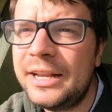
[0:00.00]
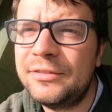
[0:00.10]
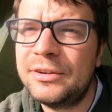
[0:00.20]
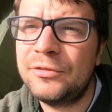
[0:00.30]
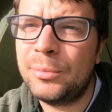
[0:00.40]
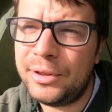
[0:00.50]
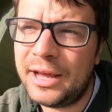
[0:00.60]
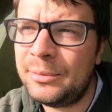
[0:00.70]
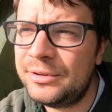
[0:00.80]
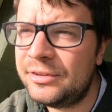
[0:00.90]
Anything from
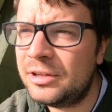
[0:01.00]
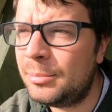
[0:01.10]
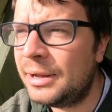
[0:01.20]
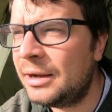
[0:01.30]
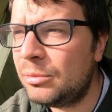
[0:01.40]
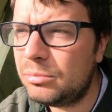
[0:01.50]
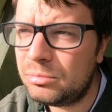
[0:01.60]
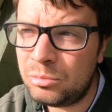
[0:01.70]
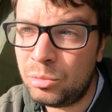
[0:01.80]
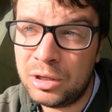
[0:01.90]
now until about
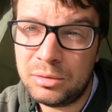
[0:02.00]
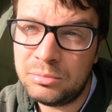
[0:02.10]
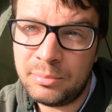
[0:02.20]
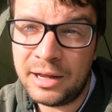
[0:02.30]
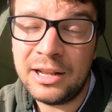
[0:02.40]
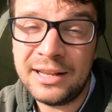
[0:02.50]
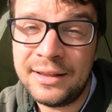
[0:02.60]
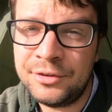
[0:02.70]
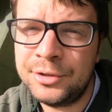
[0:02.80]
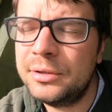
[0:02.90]

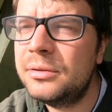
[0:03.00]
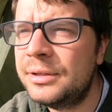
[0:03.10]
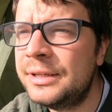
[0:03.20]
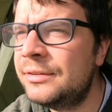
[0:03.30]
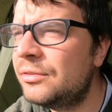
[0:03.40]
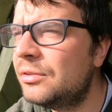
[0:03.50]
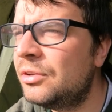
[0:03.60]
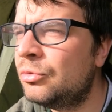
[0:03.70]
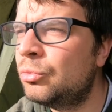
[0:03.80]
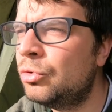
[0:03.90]
11 is
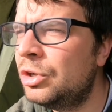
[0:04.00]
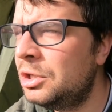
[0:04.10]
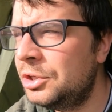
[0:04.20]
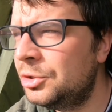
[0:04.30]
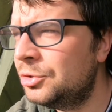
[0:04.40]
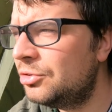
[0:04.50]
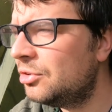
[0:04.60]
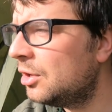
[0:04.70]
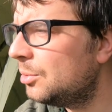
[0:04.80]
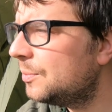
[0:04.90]
really good.
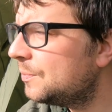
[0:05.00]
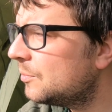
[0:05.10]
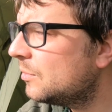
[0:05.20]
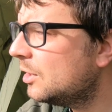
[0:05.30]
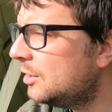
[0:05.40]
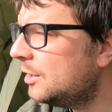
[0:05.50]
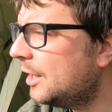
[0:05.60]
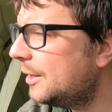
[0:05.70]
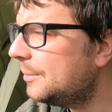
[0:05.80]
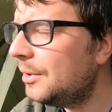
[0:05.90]
So
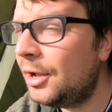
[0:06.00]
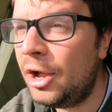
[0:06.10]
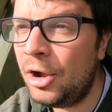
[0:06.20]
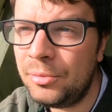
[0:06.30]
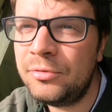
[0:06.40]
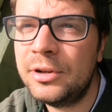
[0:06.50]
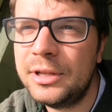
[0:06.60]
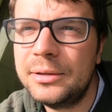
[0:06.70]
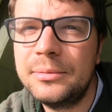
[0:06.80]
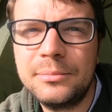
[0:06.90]
yeah, hopefully
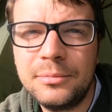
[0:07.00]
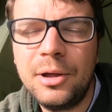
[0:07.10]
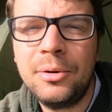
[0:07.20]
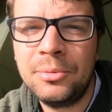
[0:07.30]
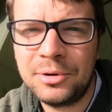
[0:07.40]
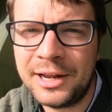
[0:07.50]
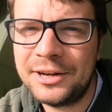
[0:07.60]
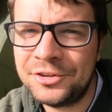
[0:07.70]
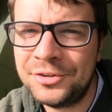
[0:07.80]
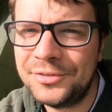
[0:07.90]
we'll
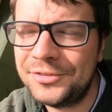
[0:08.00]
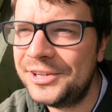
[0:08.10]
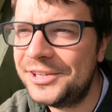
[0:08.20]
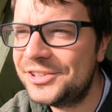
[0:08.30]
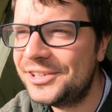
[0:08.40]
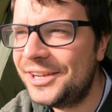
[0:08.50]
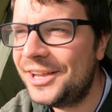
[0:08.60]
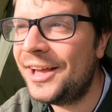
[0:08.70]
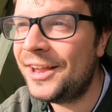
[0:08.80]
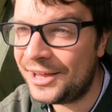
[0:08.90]
catch another fish,
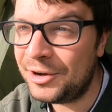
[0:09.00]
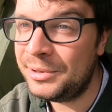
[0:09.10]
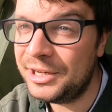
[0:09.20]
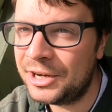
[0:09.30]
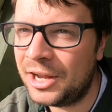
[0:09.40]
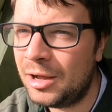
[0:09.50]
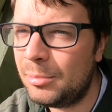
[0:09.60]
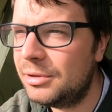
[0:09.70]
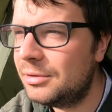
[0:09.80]
and that'll be a carp.